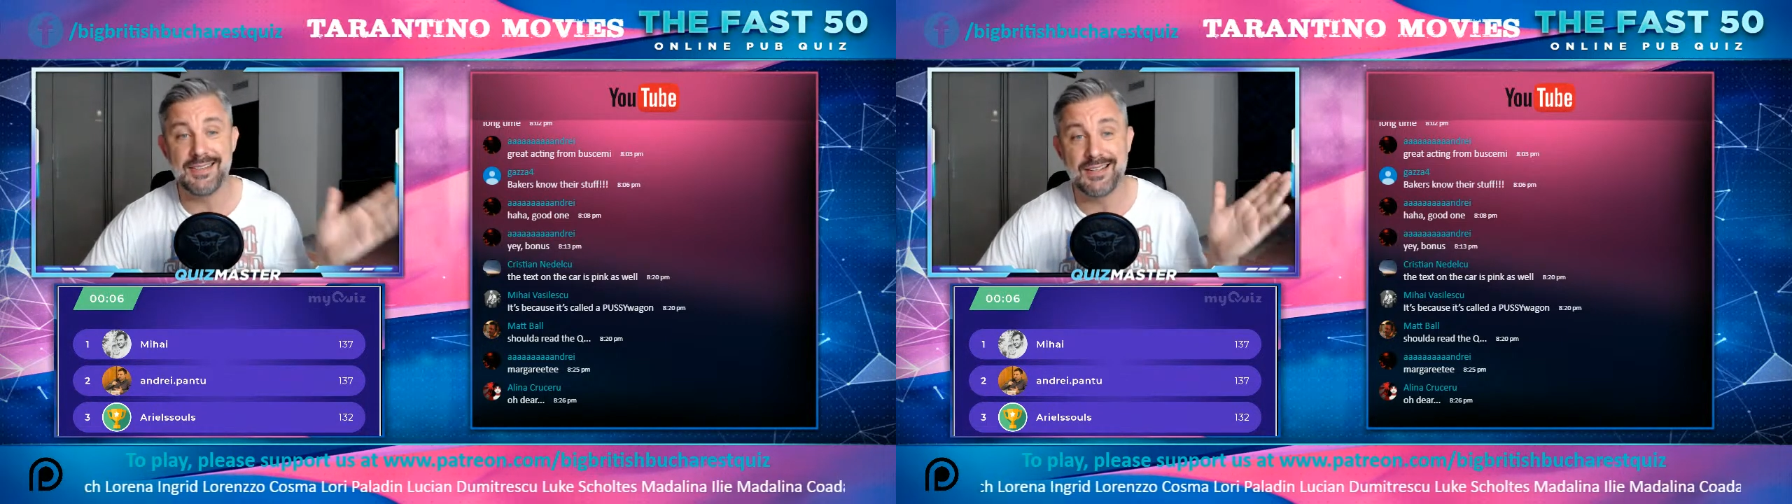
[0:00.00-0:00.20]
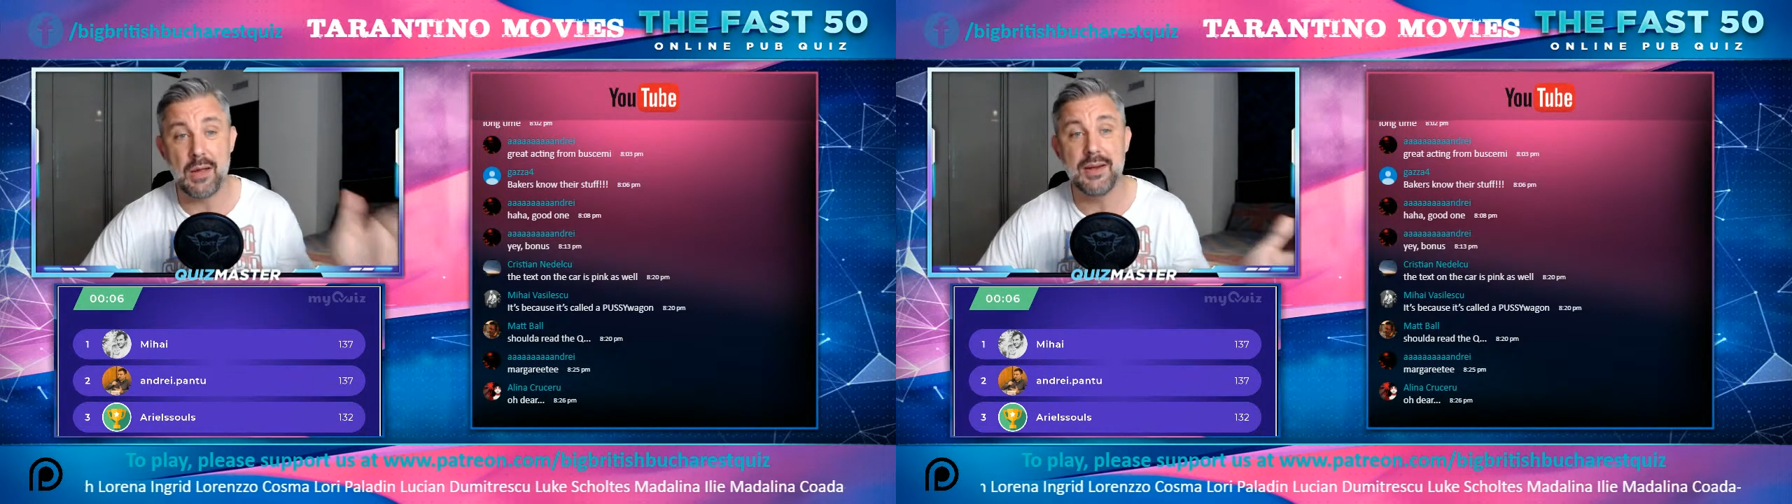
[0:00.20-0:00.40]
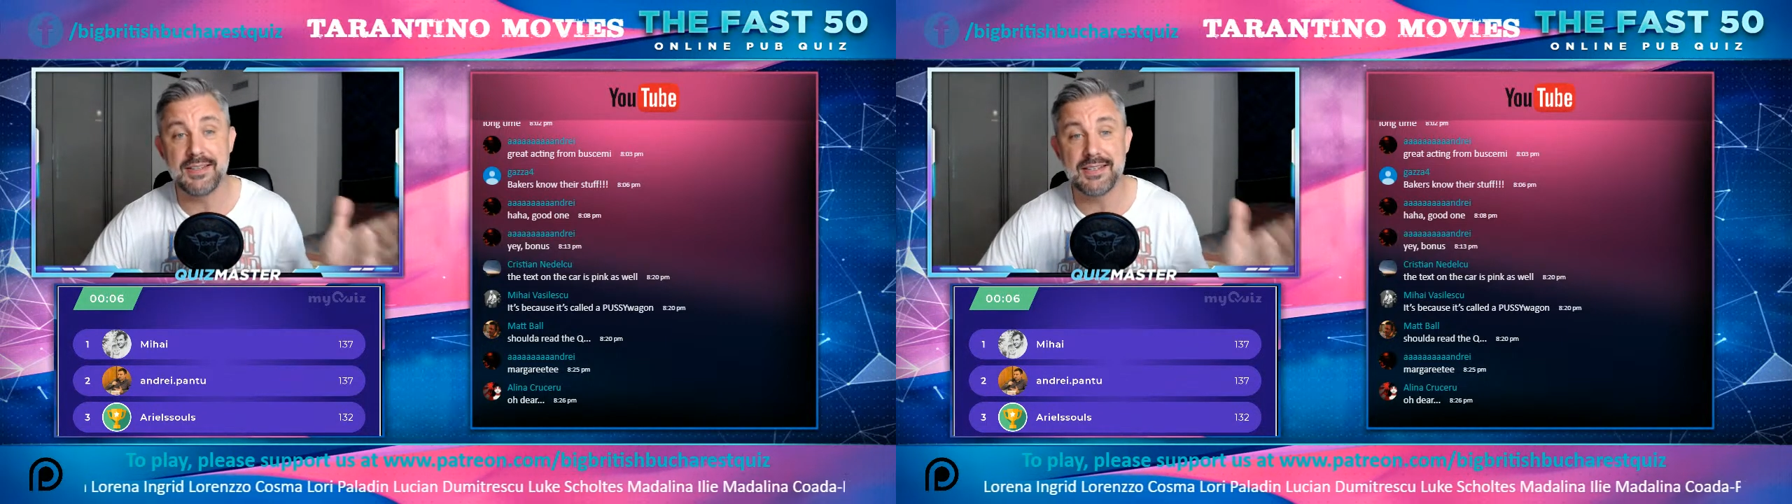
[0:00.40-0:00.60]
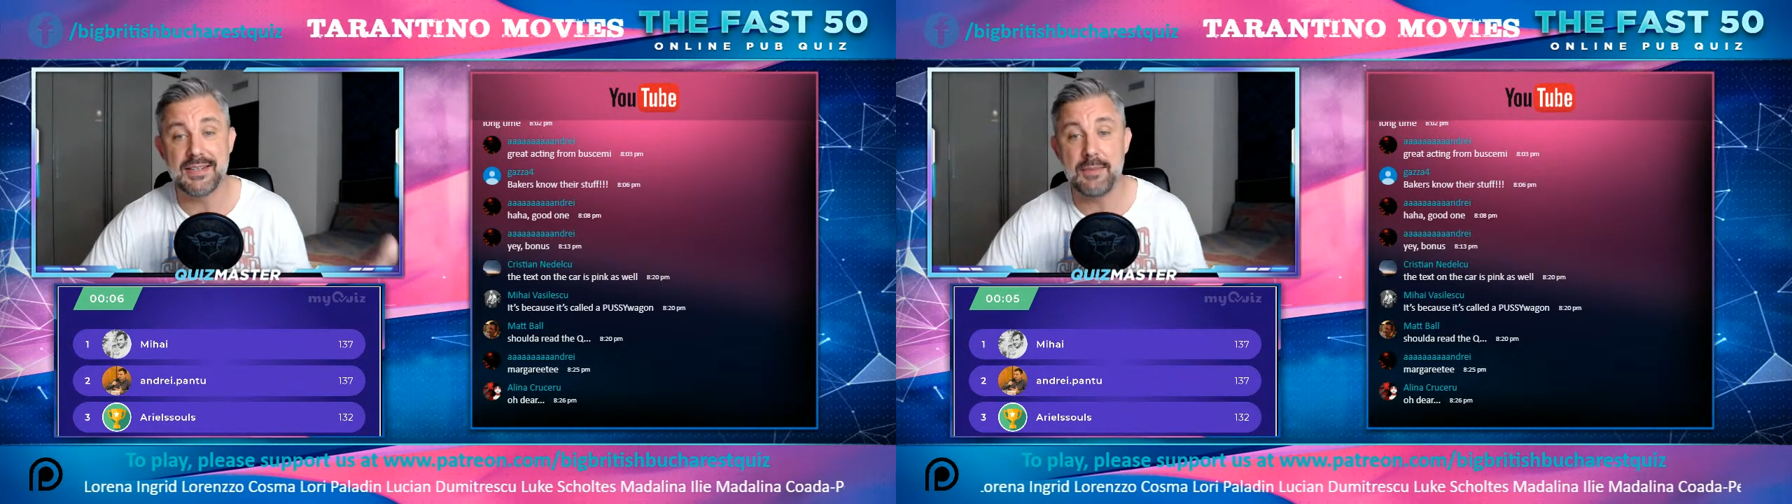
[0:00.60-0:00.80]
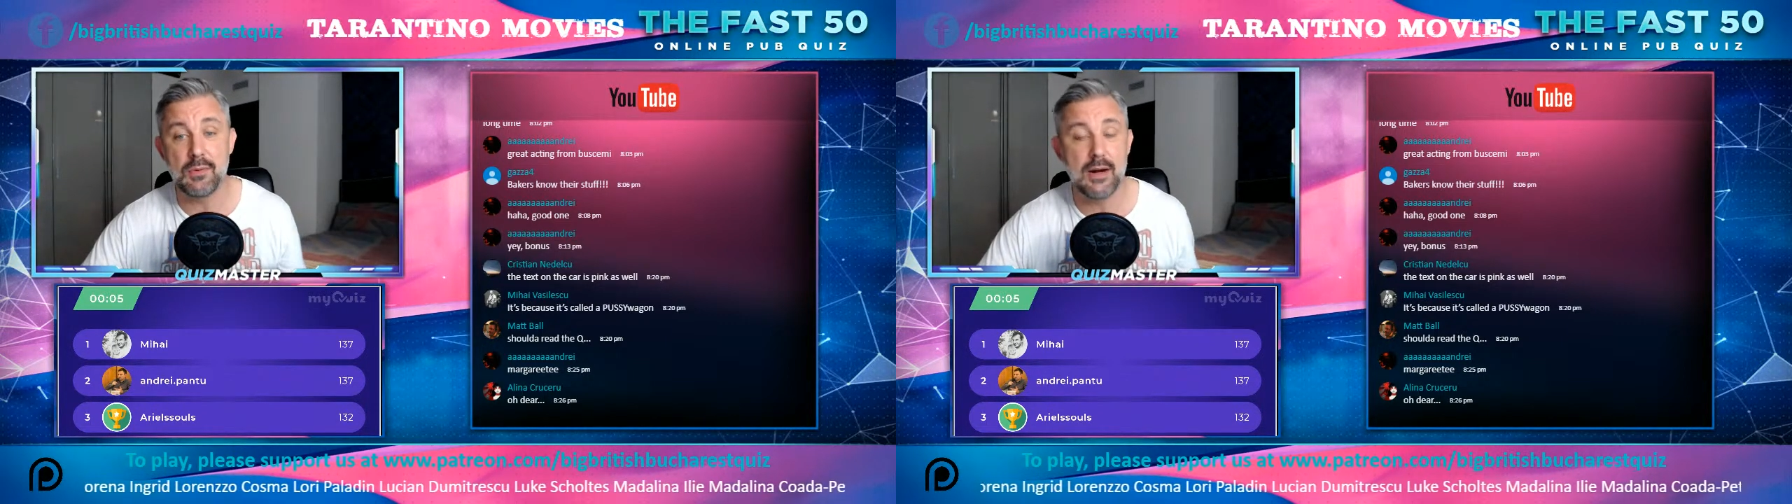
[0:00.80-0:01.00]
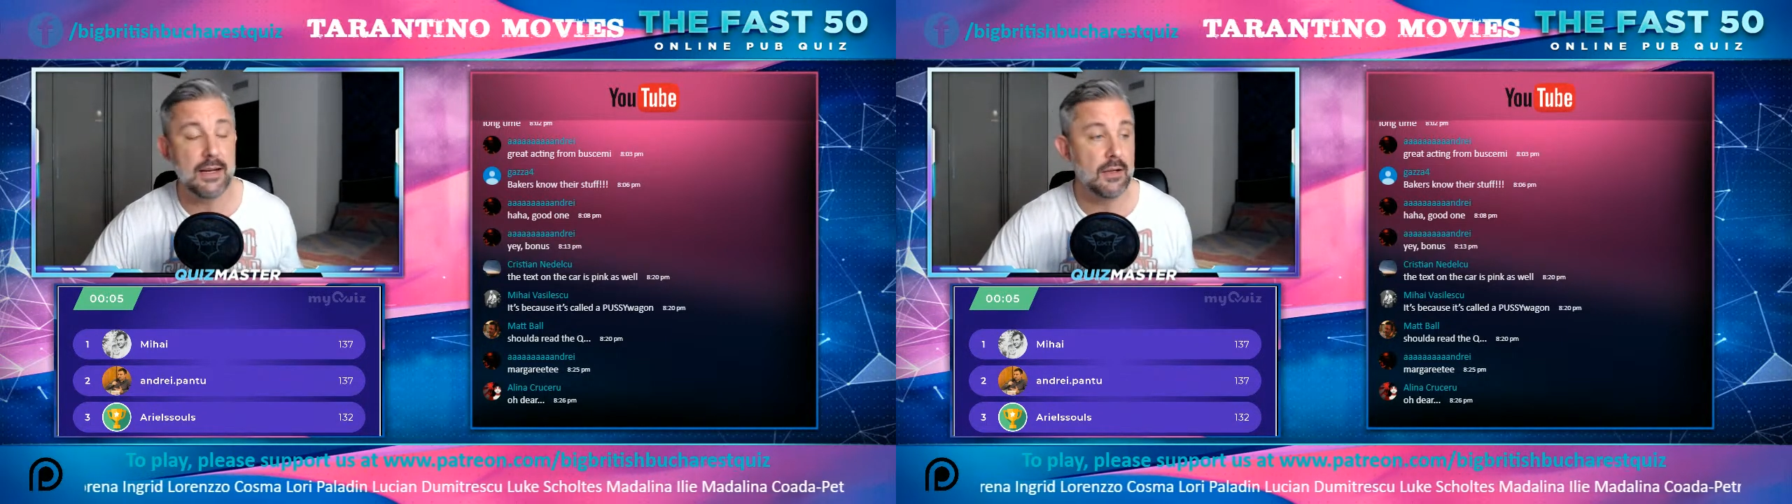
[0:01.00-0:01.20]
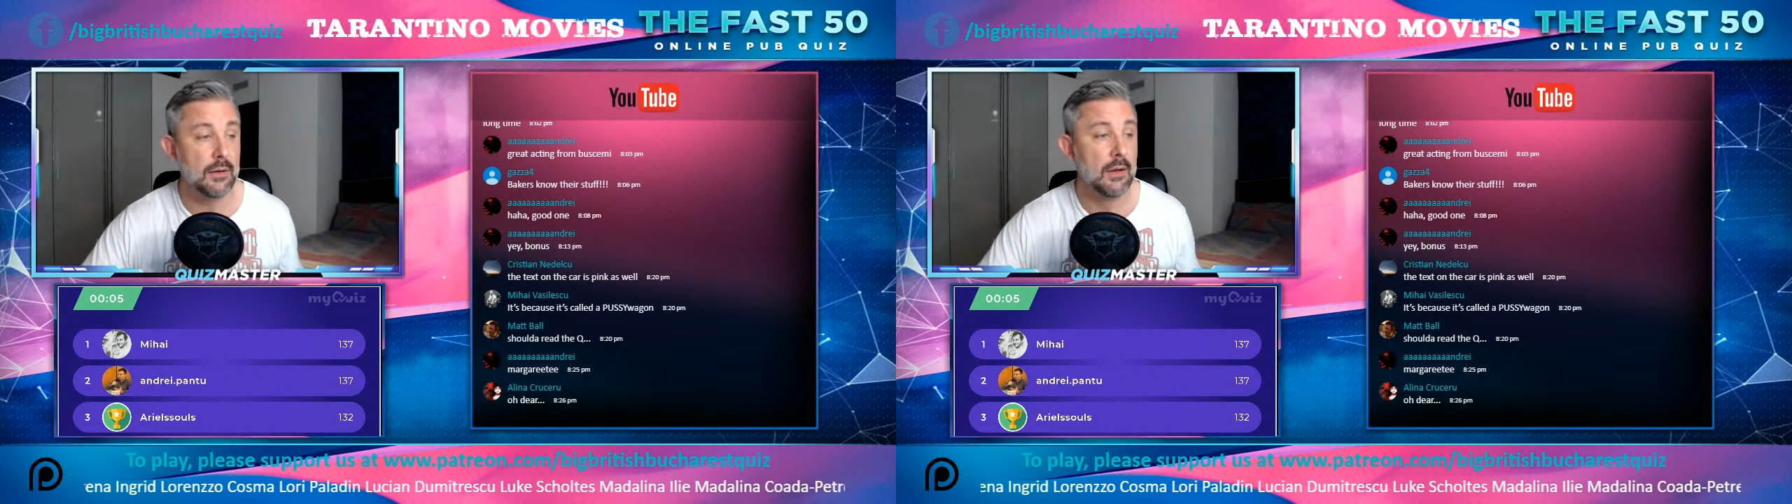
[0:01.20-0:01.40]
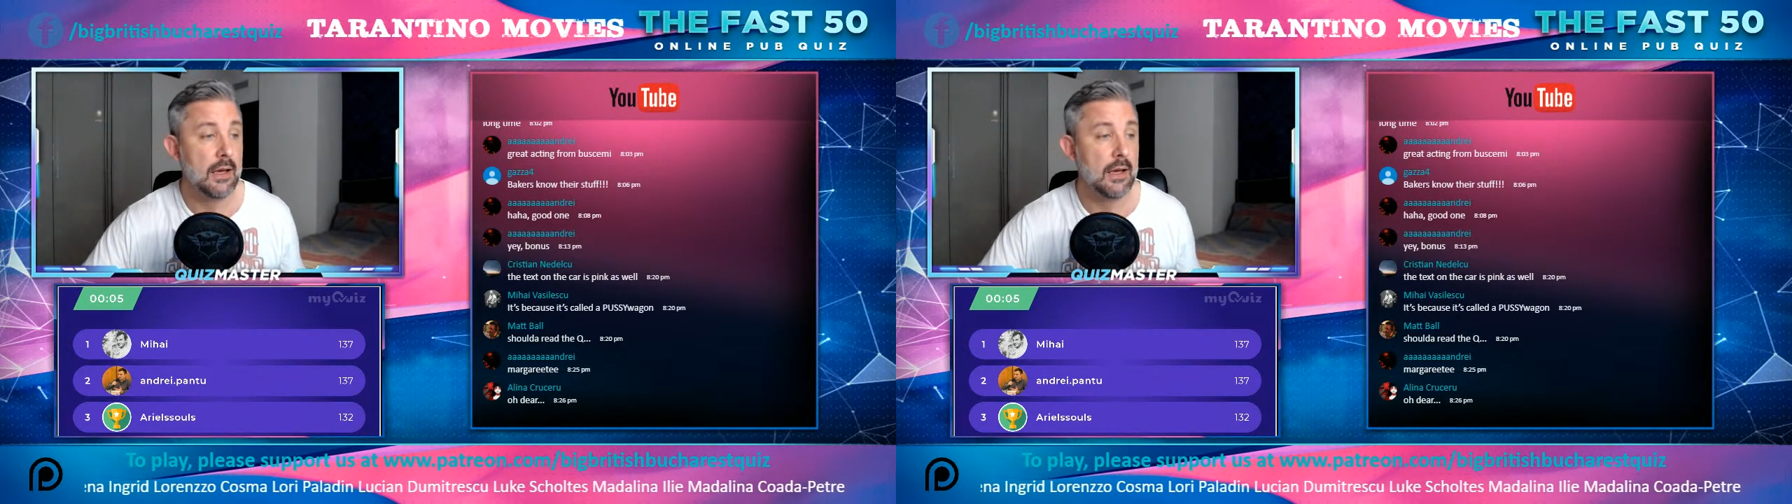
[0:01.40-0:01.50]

is going to separate you.